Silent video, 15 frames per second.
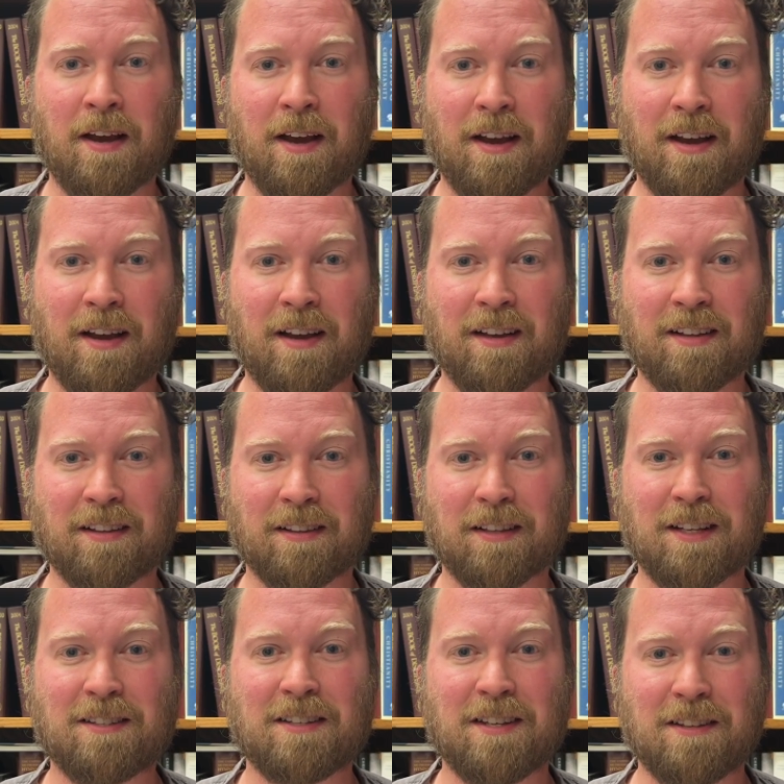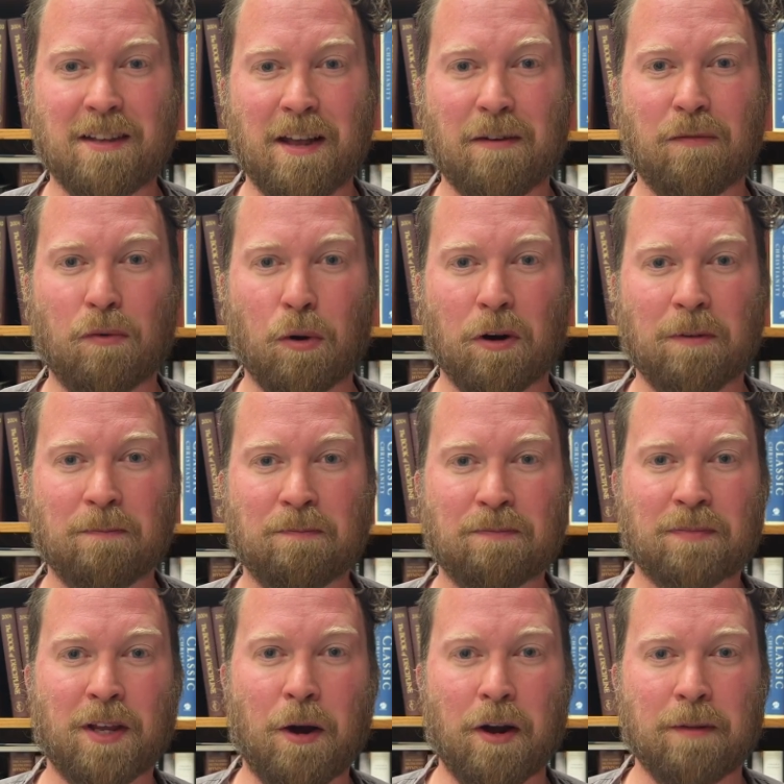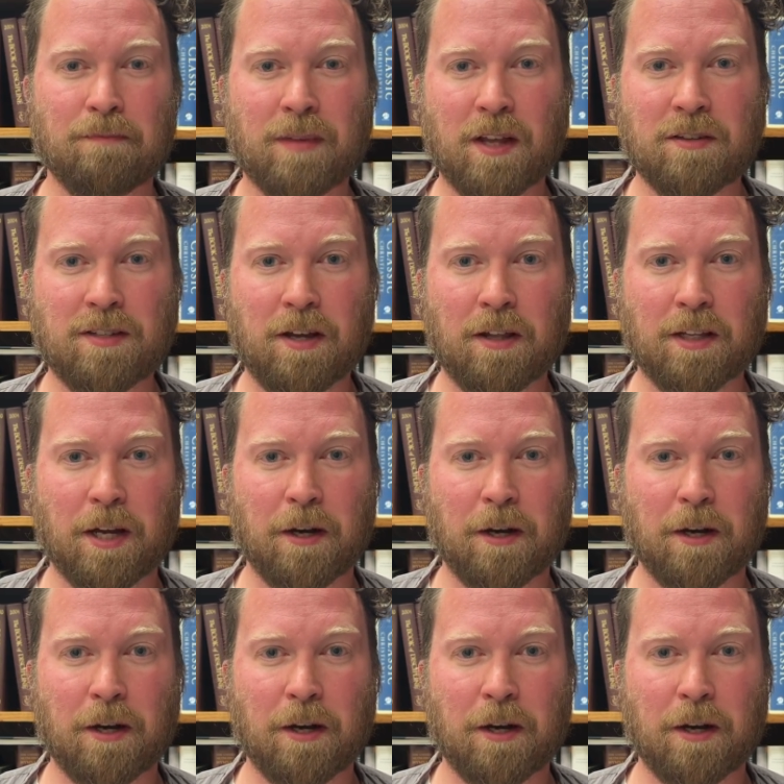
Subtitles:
Let's contend for it. All right, I'll see y'all